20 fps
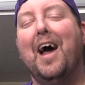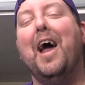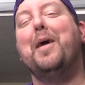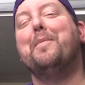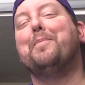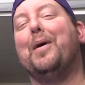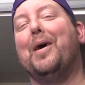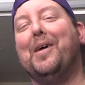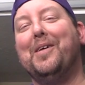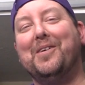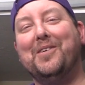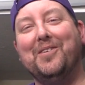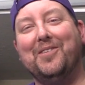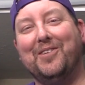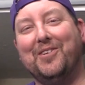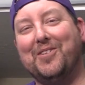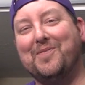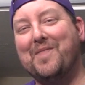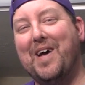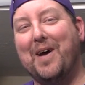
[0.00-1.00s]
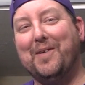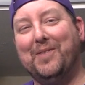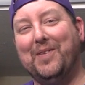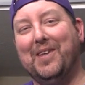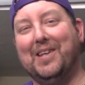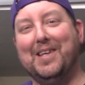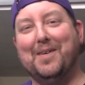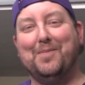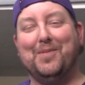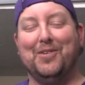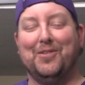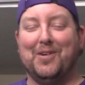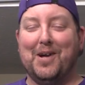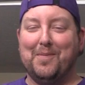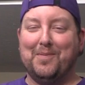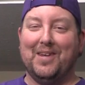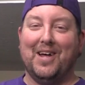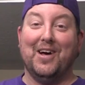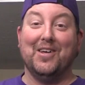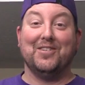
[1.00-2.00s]
Hey ballers, it's Matt with Olympus
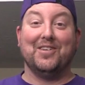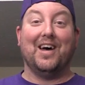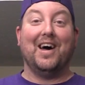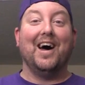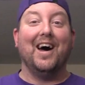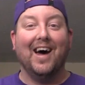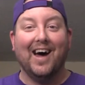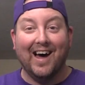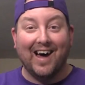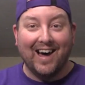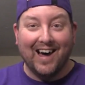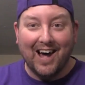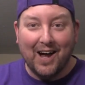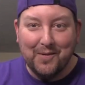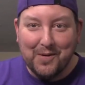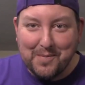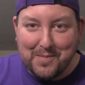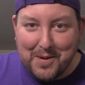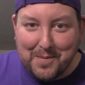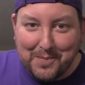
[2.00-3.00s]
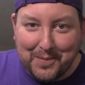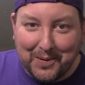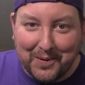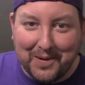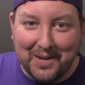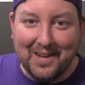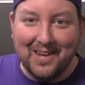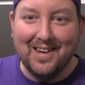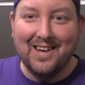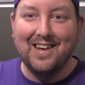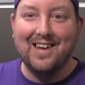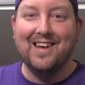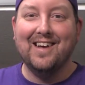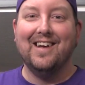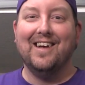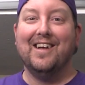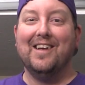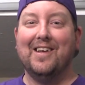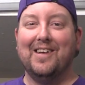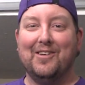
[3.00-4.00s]
Reptiles. I remembered.
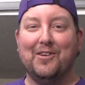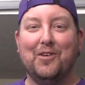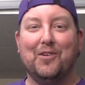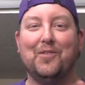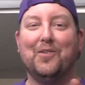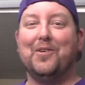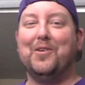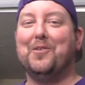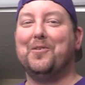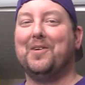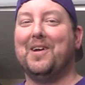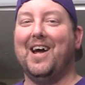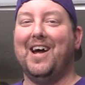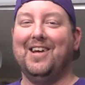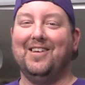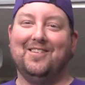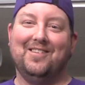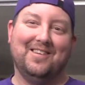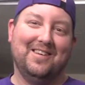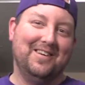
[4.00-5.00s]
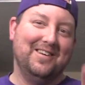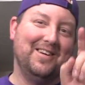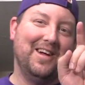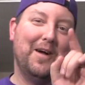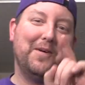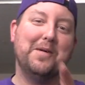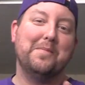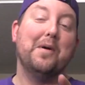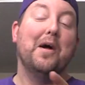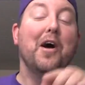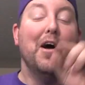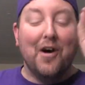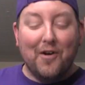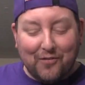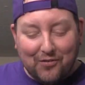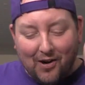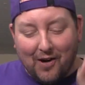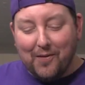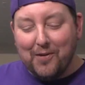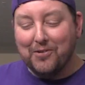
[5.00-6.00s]
Just for you guys. I remember.
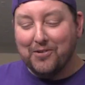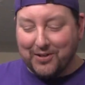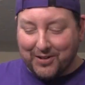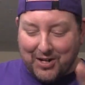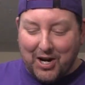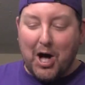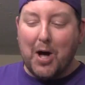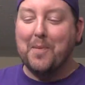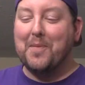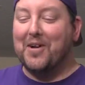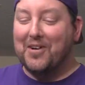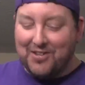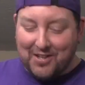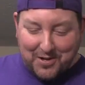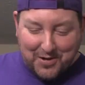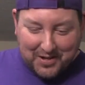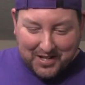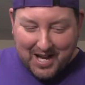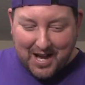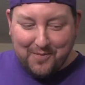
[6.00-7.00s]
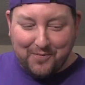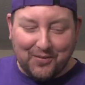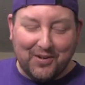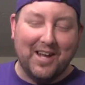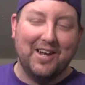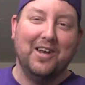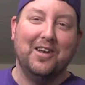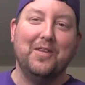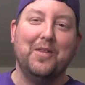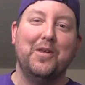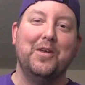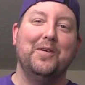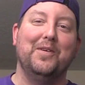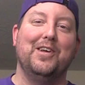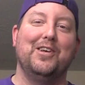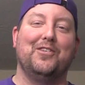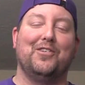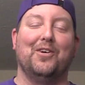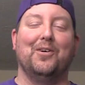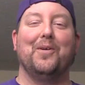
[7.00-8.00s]
For all those comments that you keep forgetting to do the new
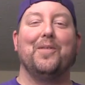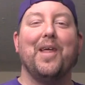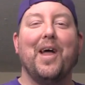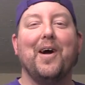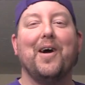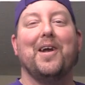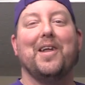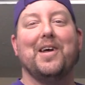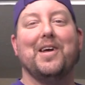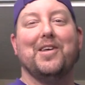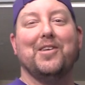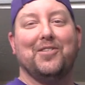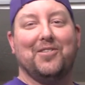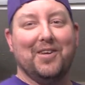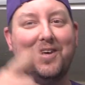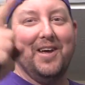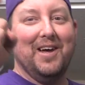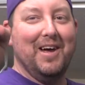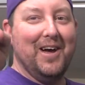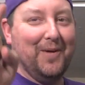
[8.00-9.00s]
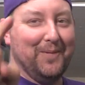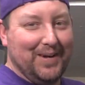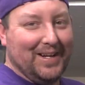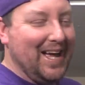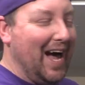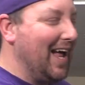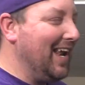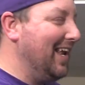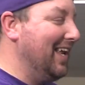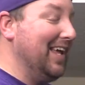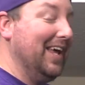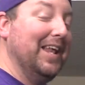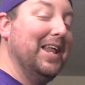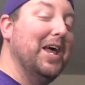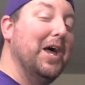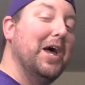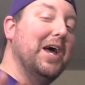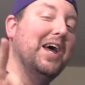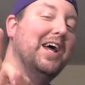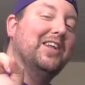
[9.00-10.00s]
intro, there it is. We got it in.
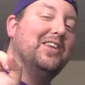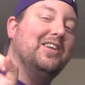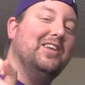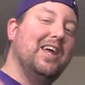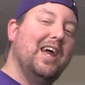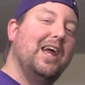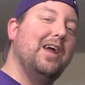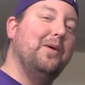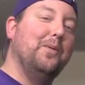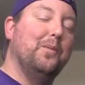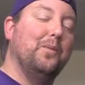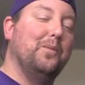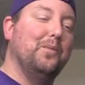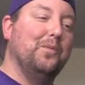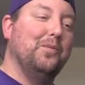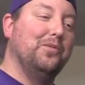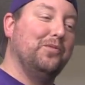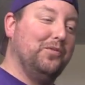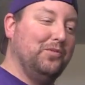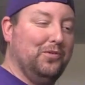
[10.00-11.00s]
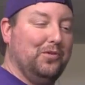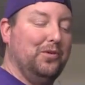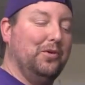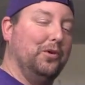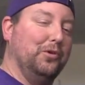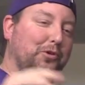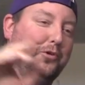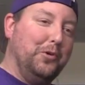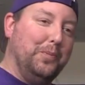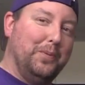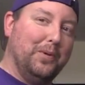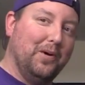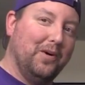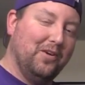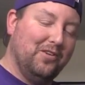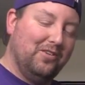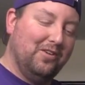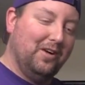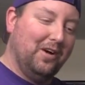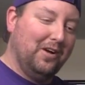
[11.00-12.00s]
And today, this little
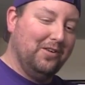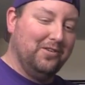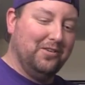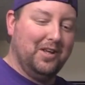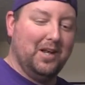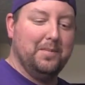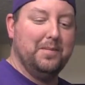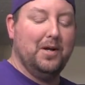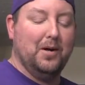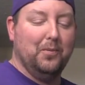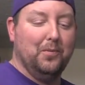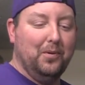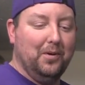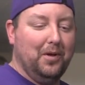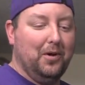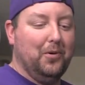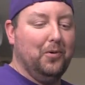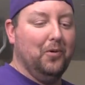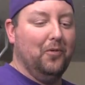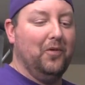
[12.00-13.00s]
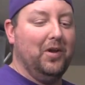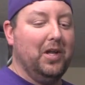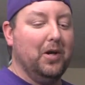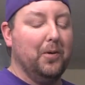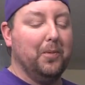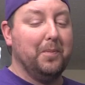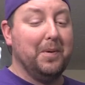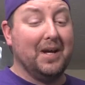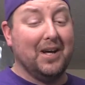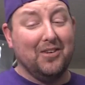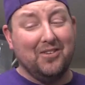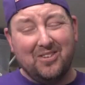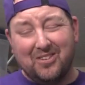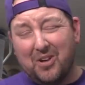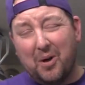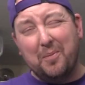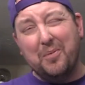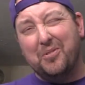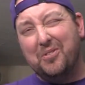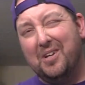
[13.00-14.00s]
two-part series is going to be a really cool video because it's
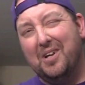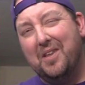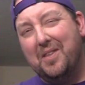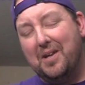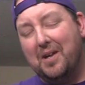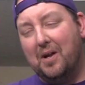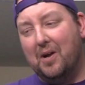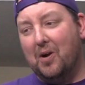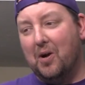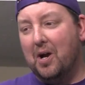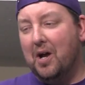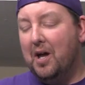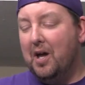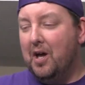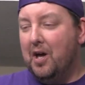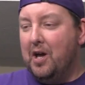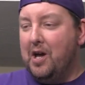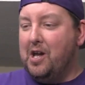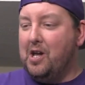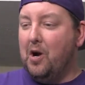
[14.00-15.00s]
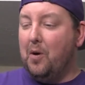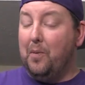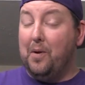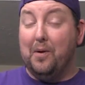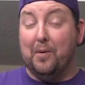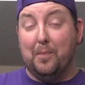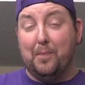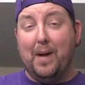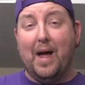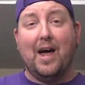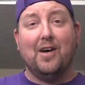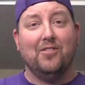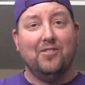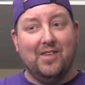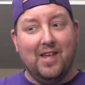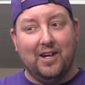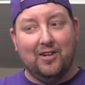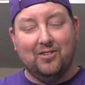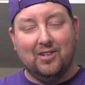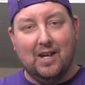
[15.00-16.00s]
almost the end of the year. You know, we were past
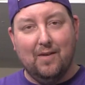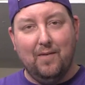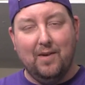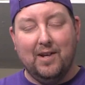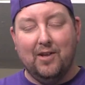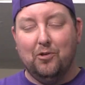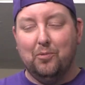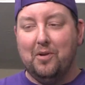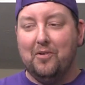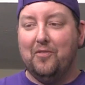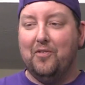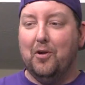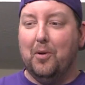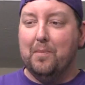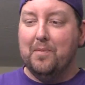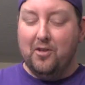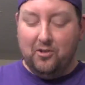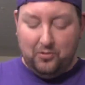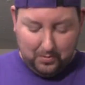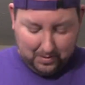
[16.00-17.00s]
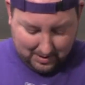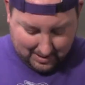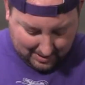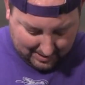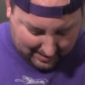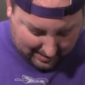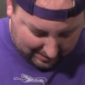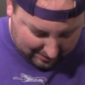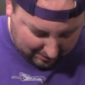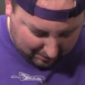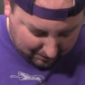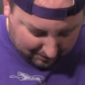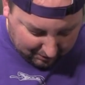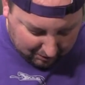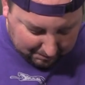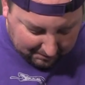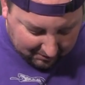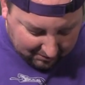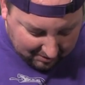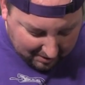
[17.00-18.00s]
Thanksgiving as we film this. We're not yet to
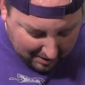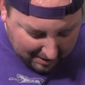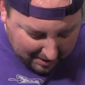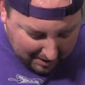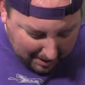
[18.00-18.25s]
Christmas.